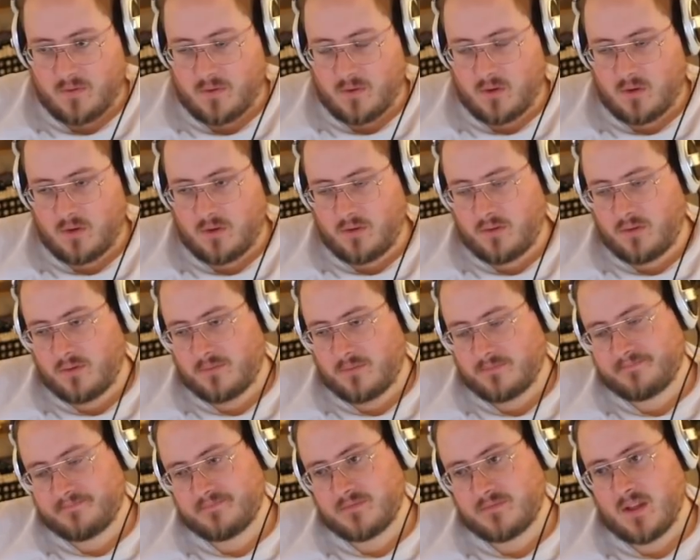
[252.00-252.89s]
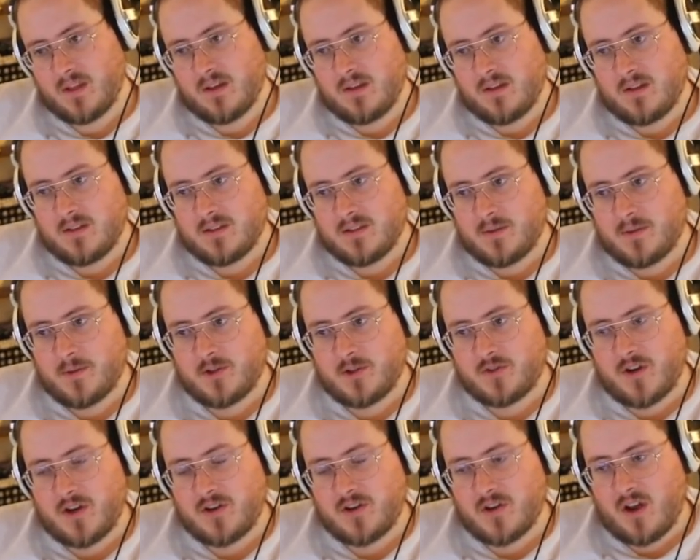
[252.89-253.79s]
Folds. Some of the
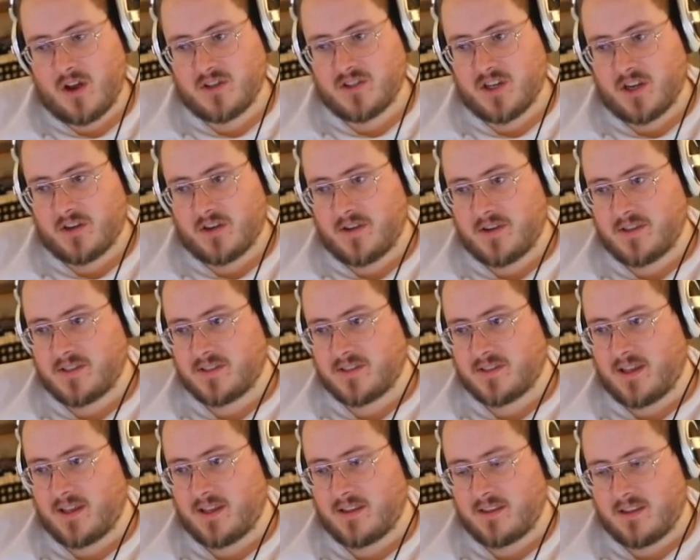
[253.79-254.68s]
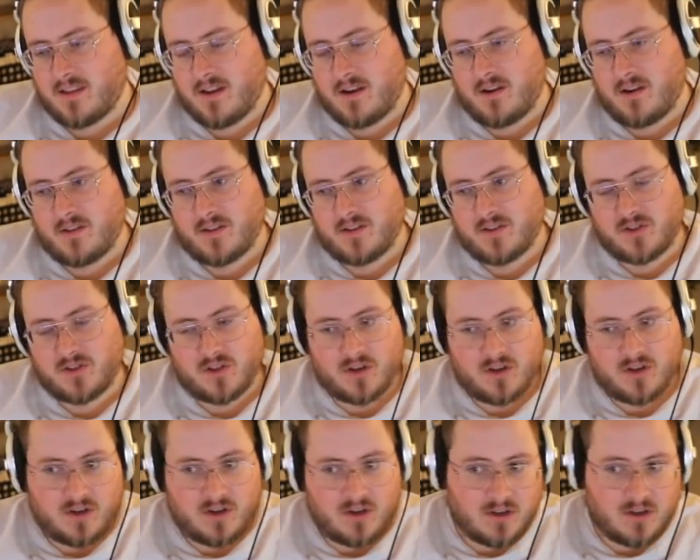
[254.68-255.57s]
straight draw check raises get there on the
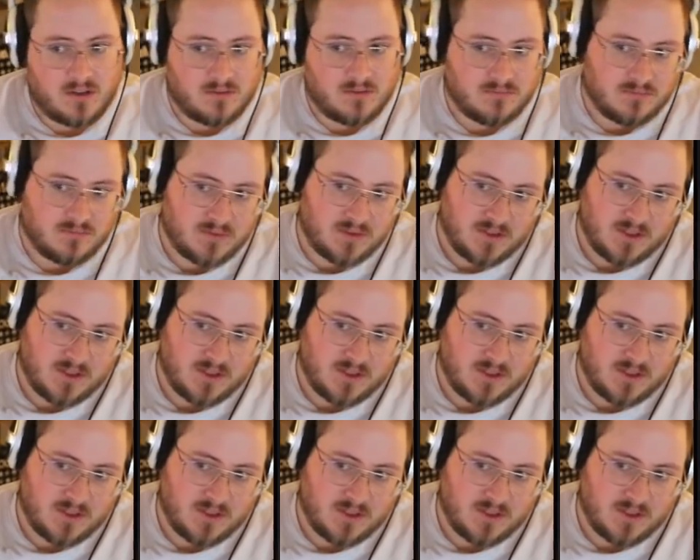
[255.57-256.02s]
turn.